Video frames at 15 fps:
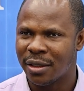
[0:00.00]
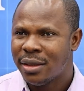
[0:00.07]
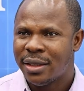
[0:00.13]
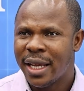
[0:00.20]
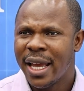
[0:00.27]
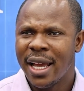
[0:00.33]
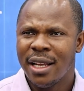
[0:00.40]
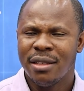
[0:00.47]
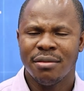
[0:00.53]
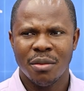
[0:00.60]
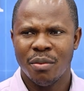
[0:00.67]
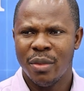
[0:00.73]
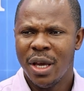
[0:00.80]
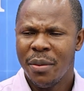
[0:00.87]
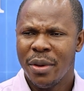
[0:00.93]
Then
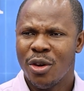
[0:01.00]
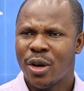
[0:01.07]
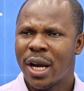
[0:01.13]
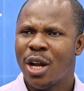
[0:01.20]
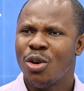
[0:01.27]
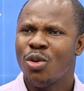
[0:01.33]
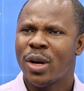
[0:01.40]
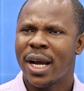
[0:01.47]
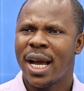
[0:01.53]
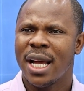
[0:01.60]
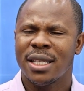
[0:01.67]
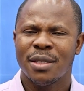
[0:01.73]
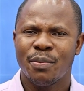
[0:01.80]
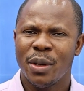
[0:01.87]
maybe you can look at